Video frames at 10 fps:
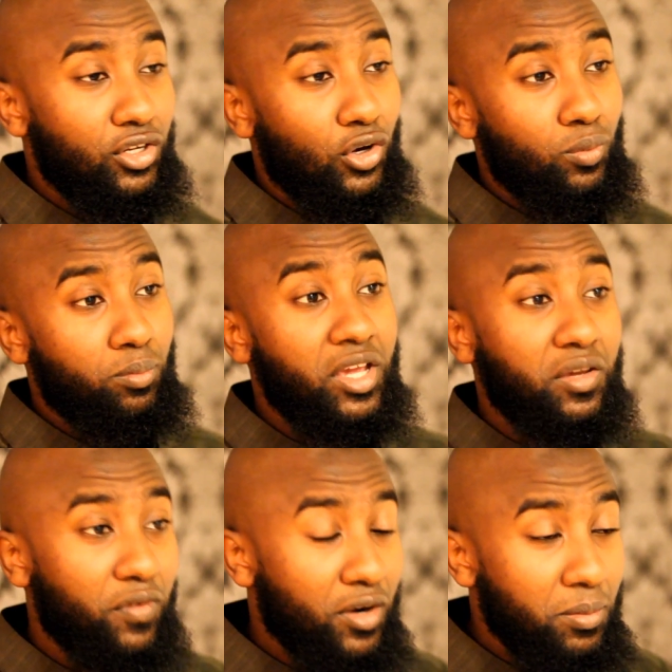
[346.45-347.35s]
you know,
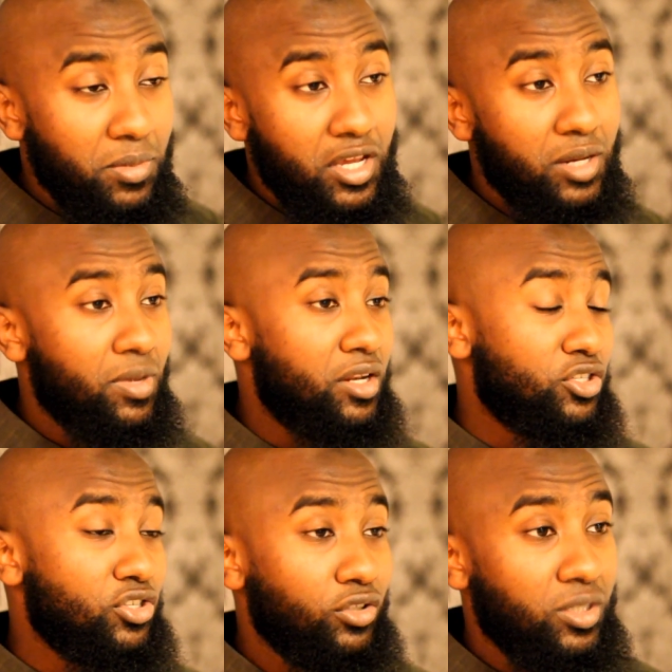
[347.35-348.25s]
making fun of me and,
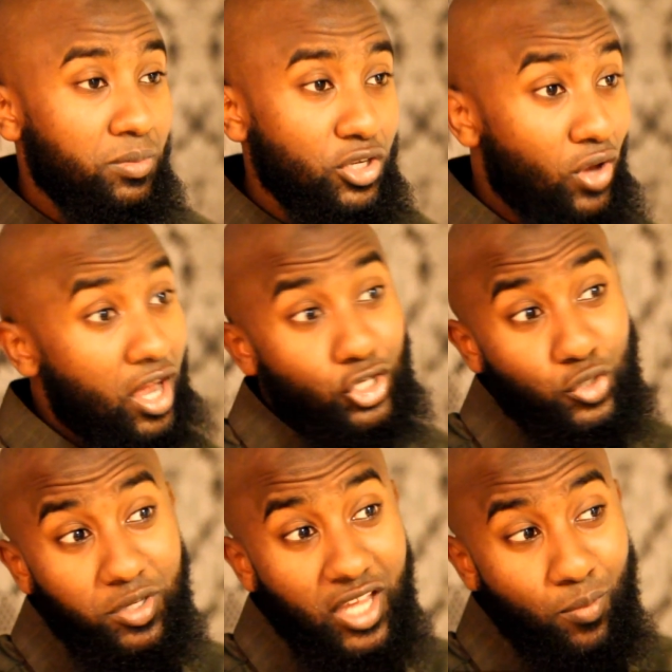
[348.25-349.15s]
and insulting me. So I
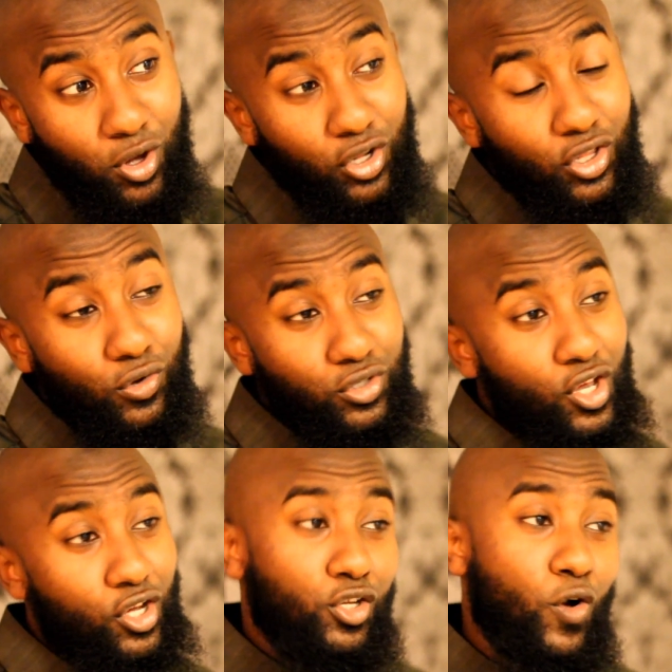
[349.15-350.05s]
just became one of
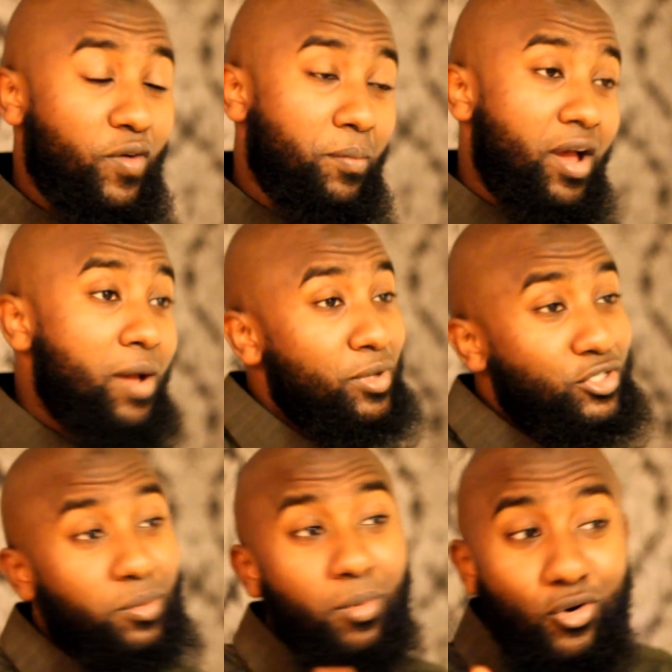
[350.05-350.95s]
those, you know, from
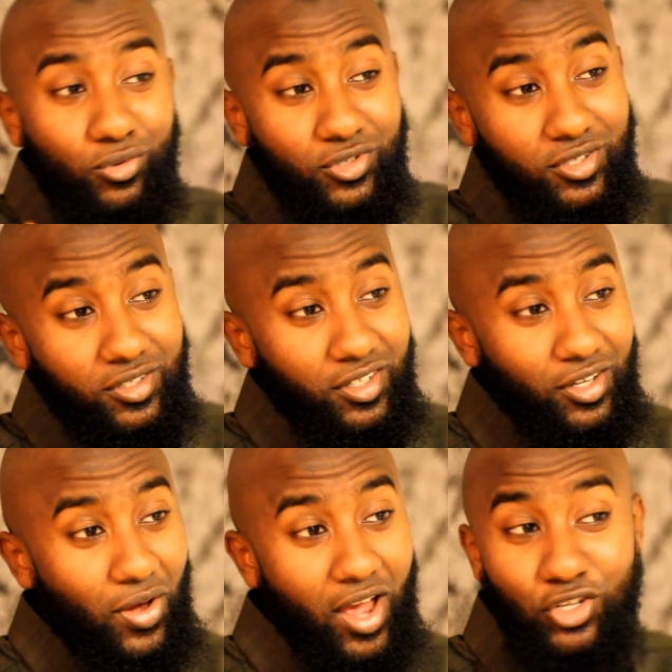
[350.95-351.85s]
Mohammeds to Mo's.
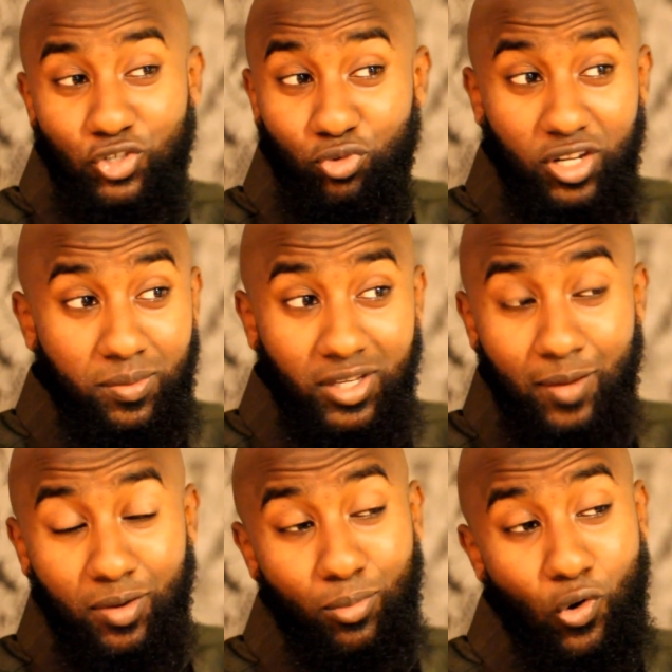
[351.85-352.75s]
You know, I just really
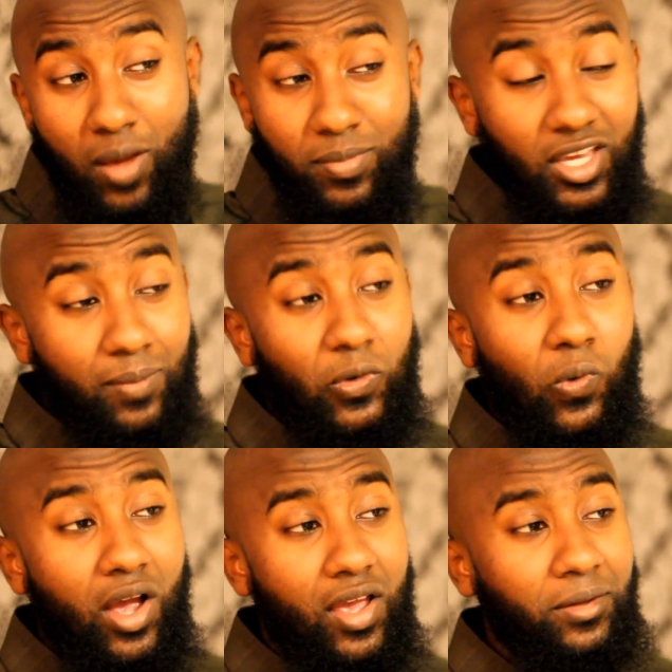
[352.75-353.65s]
became a Mo. I became
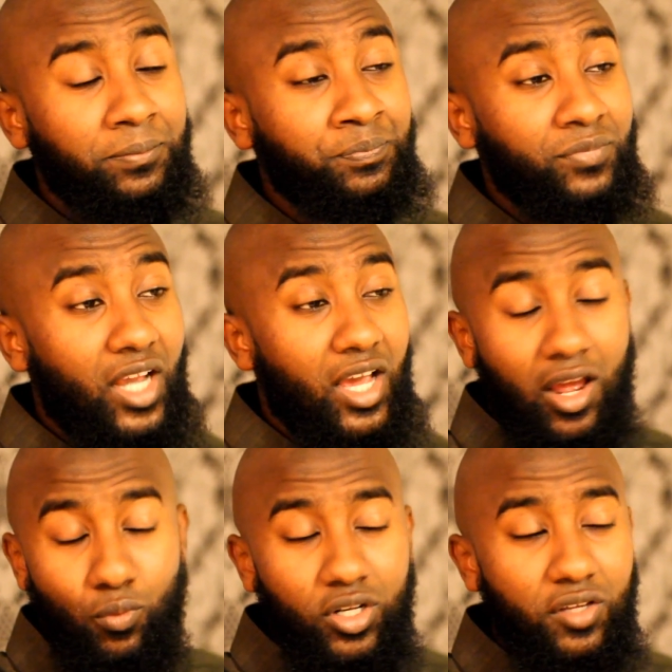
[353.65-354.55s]
quiet.
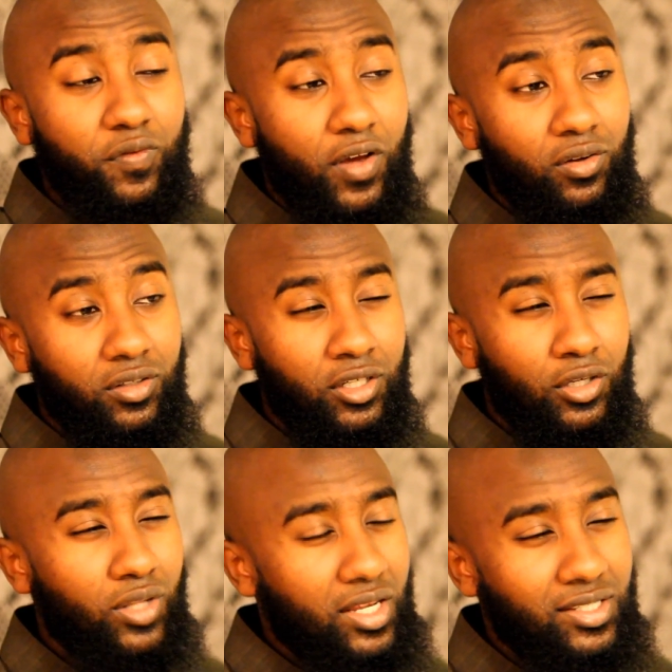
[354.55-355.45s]
And I really felt,
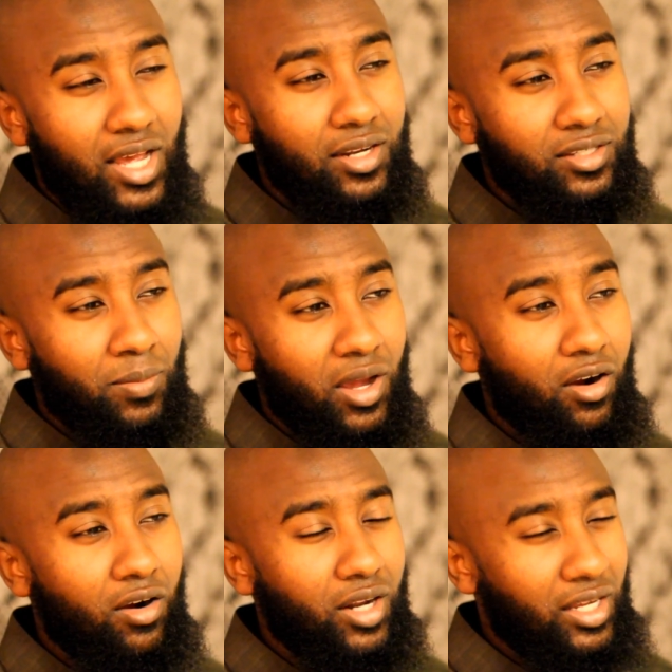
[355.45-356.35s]
you know, that sadness in
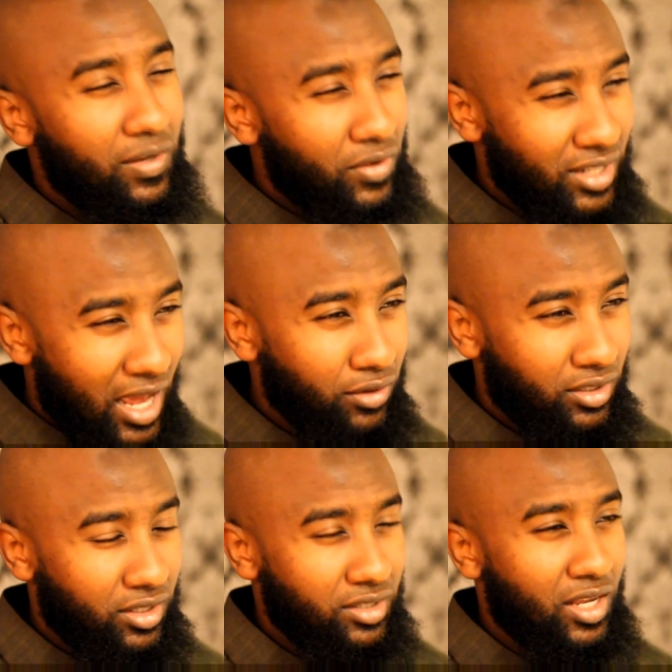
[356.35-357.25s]
my heart. Like even
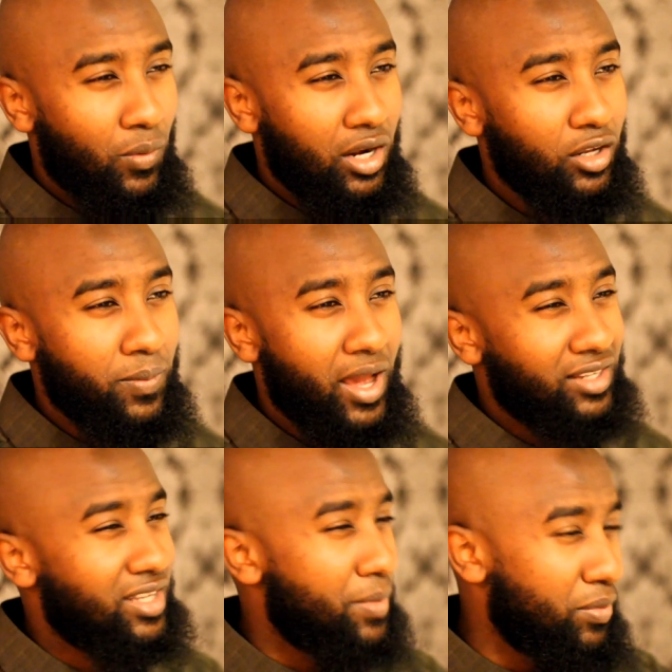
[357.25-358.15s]
now to this day when I look
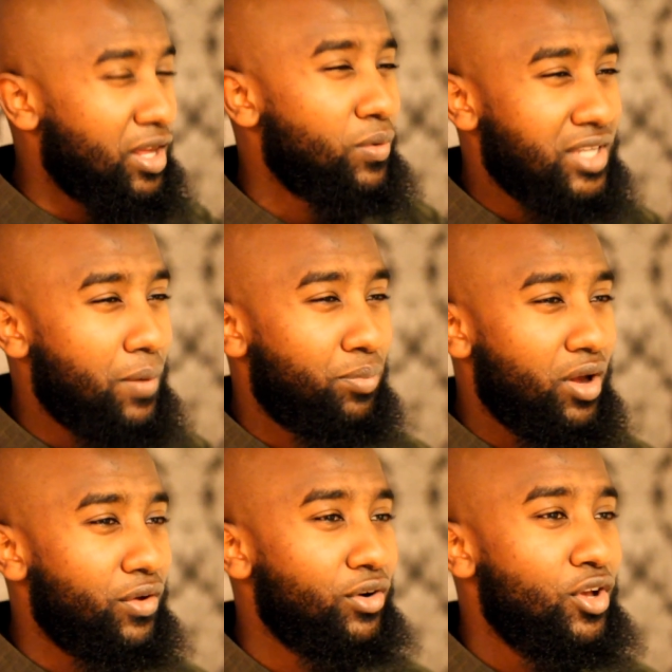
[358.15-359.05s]
back, because I remember there was
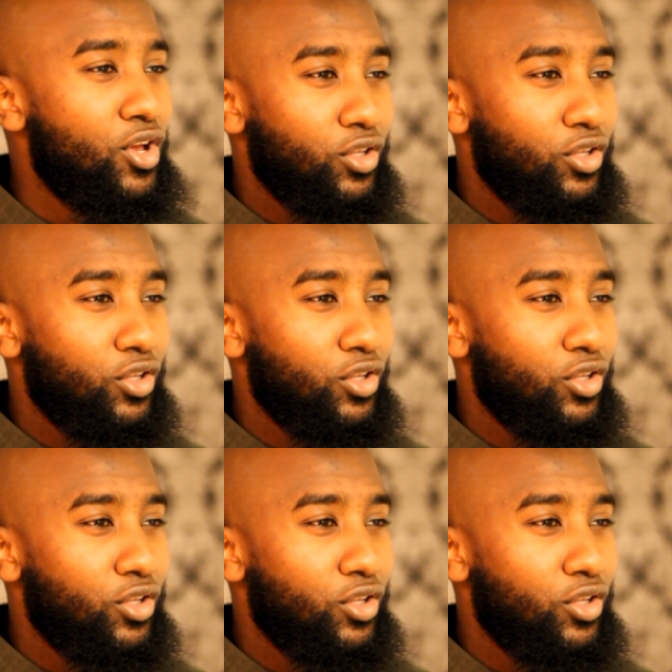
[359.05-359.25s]
that brother,